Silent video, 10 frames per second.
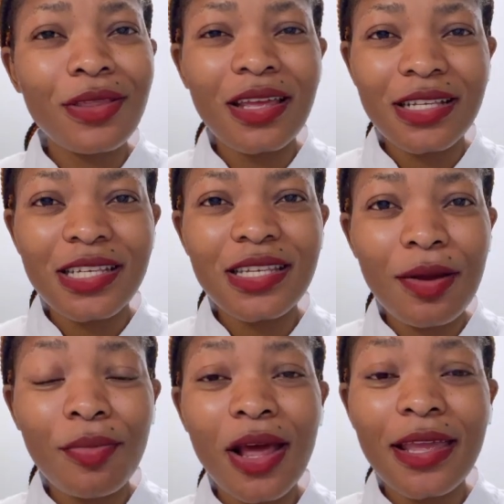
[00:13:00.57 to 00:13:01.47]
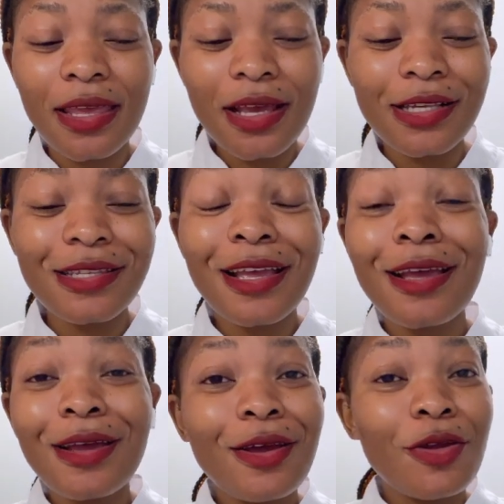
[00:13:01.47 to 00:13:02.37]
they are just applying. Yes,
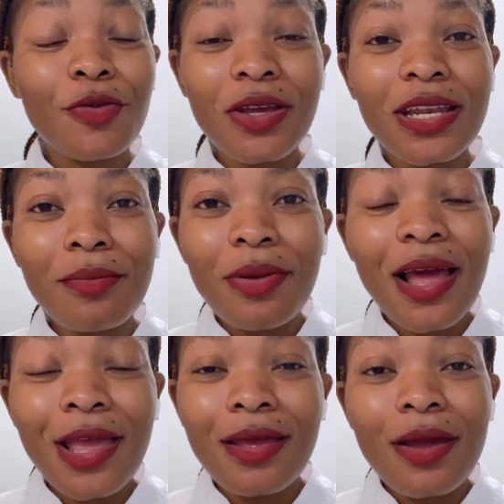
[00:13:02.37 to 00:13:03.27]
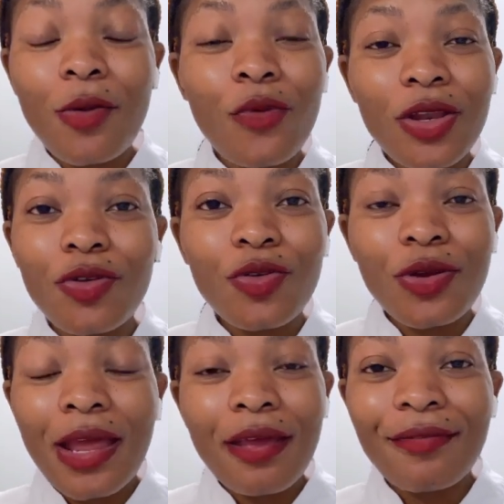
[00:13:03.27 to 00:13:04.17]
you can apply when you
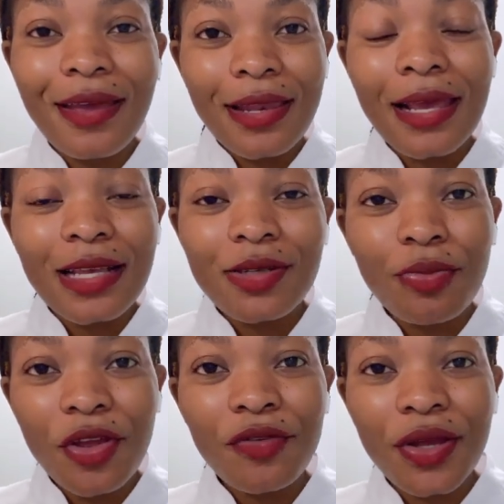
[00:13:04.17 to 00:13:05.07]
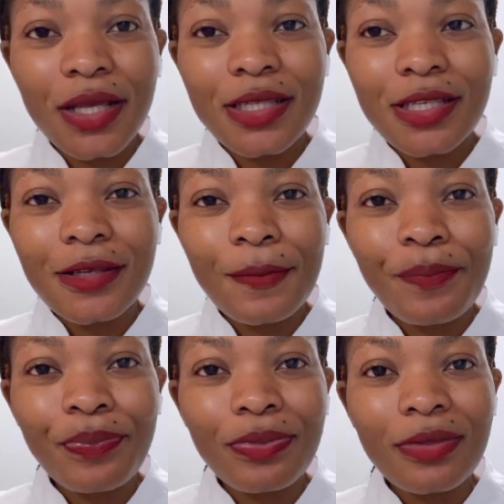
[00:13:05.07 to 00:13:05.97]
don't have any experience,
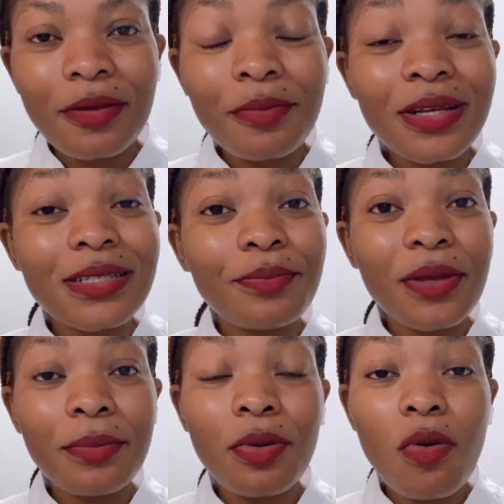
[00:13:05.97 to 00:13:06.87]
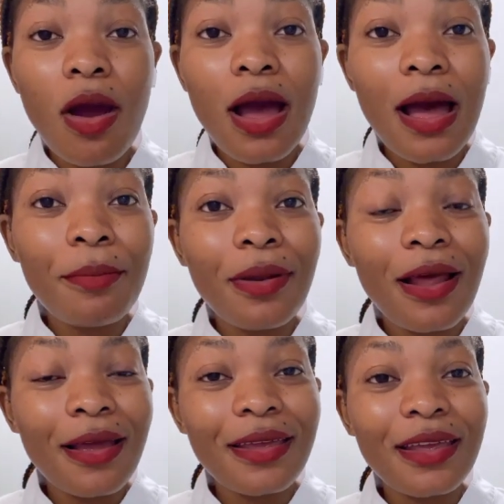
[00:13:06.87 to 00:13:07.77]
but people are
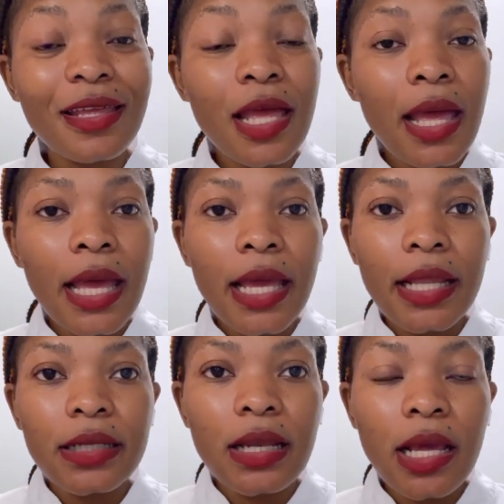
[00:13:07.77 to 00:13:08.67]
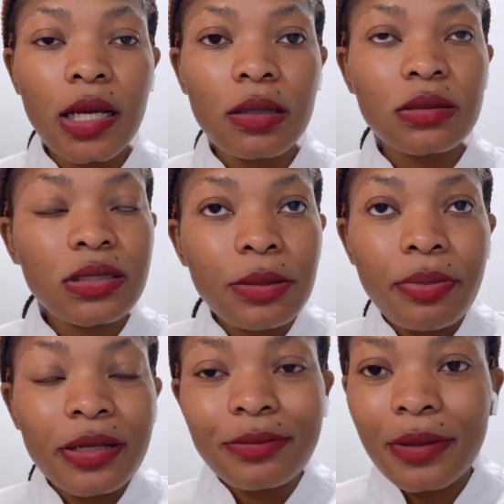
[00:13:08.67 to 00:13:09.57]
applying in like
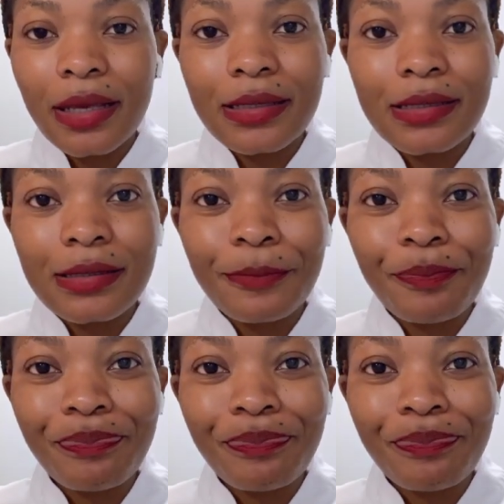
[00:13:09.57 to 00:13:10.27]
departments.